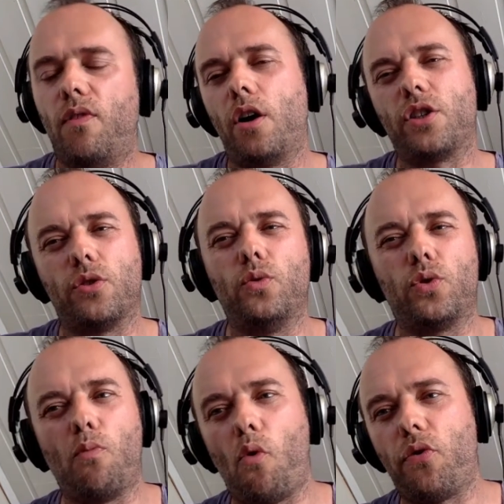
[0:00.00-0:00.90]
Varnish can do
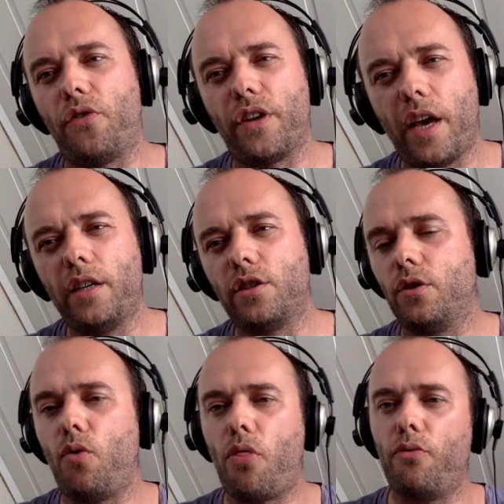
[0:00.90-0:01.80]
some
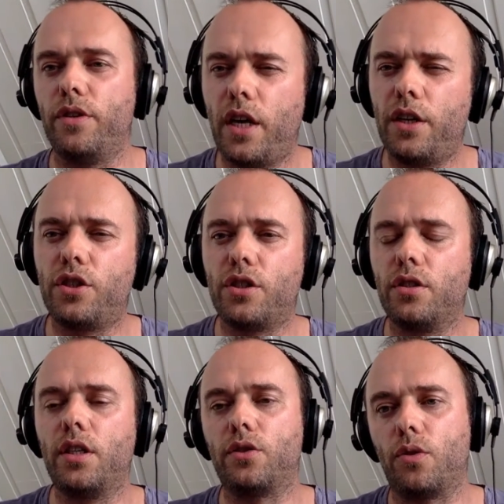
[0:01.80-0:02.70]
authentication and
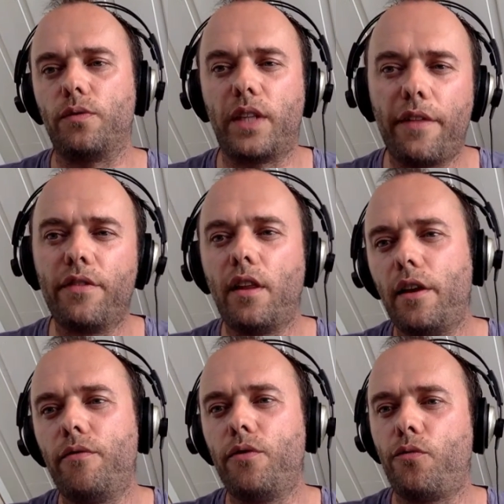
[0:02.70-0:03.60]
authorization, and sort of then
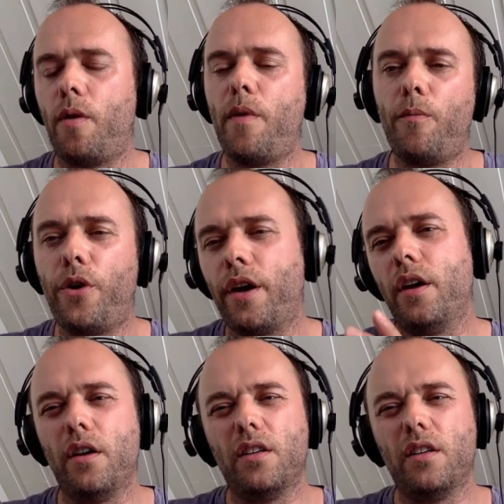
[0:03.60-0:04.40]
deliver from memory.